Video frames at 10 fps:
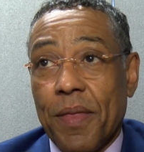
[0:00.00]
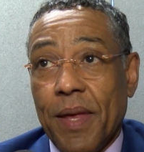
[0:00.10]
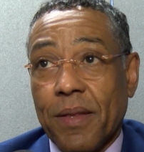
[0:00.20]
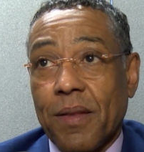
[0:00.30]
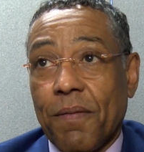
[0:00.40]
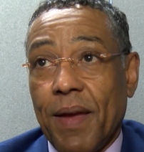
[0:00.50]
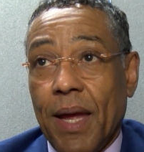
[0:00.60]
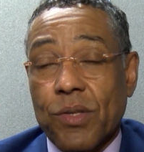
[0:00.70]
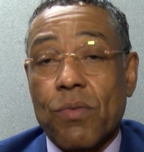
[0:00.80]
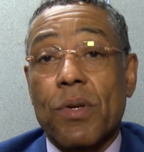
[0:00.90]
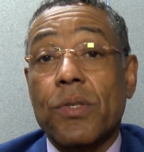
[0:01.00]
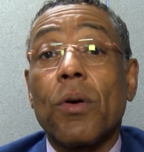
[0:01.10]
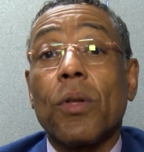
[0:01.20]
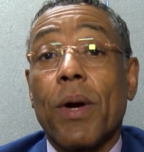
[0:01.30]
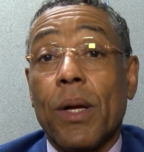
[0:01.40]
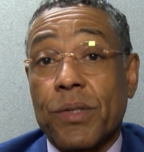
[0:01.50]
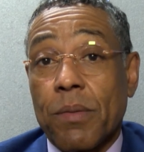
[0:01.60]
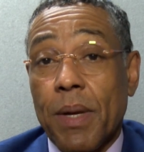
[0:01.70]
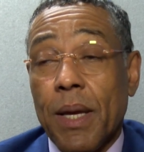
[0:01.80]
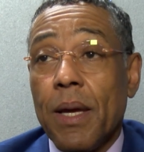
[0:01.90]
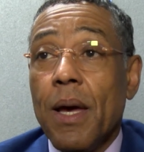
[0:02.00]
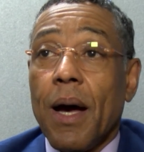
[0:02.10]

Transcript: think that the fans who are so loyal to me,